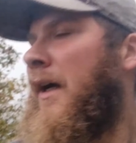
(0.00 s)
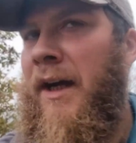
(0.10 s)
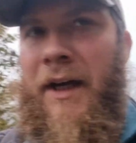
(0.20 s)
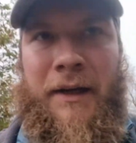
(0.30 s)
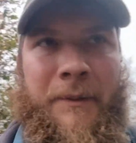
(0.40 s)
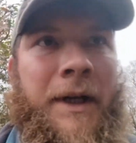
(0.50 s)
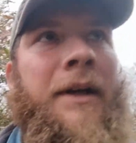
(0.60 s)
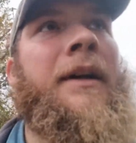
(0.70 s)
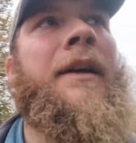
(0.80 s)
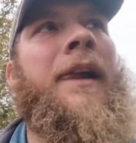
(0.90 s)

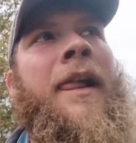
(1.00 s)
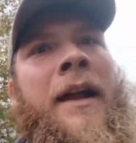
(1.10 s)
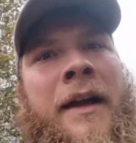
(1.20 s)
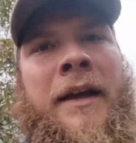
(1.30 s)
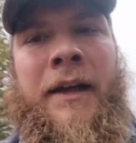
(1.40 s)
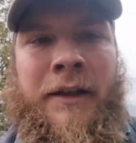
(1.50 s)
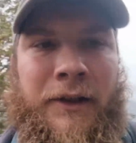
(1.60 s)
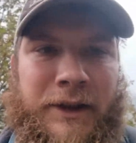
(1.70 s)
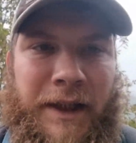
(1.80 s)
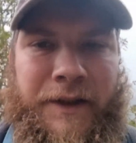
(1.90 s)

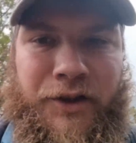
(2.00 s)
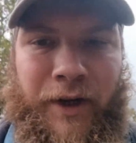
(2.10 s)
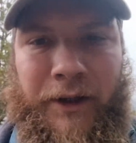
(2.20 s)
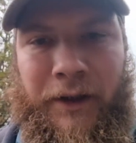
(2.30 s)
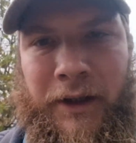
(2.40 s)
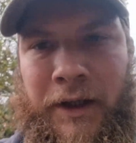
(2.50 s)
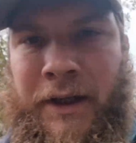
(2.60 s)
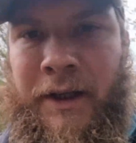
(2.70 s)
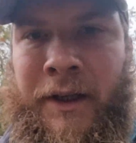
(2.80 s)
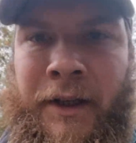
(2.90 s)
Looks like the trail
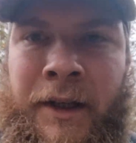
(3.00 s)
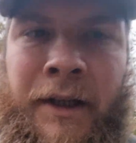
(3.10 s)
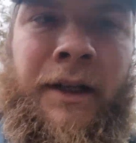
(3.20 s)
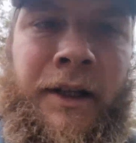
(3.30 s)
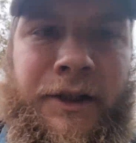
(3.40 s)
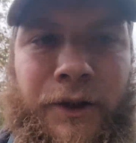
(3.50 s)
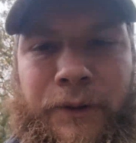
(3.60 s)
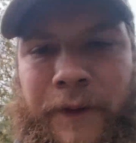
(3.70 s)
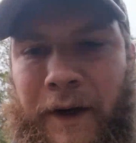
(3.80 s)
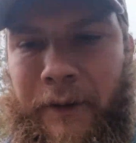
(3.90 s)
so
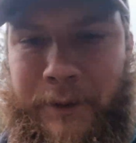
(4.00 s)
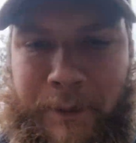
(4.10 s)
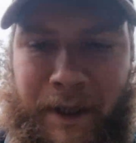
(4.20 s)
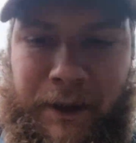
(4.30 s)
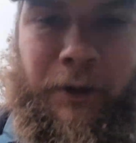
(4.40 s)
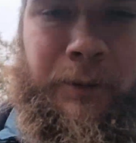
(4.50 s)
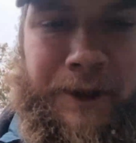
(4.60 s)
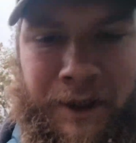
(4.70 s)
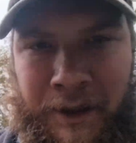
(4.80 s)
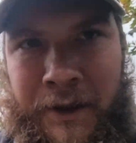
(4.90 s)
far up to
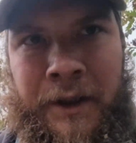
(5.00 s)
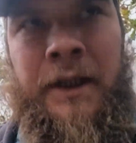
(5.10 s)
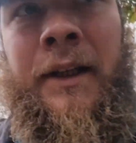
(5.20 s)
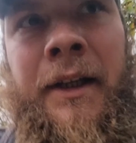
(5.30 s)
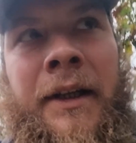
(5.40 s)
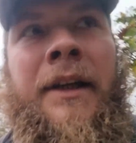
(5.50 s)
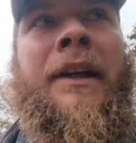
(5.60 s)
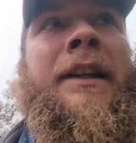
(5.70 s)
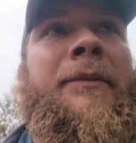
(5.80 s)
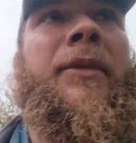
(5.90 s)
Lomond
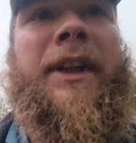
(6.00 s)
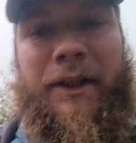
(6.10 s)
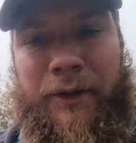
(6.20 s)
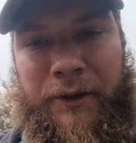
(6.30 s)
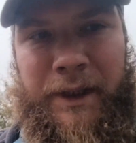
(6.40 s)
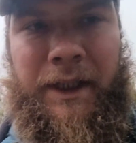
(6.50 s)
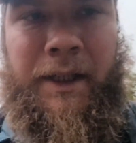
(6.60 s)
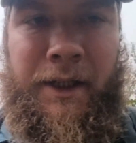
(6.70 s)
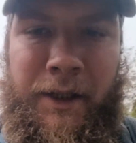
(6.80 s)
is pretty cruisy.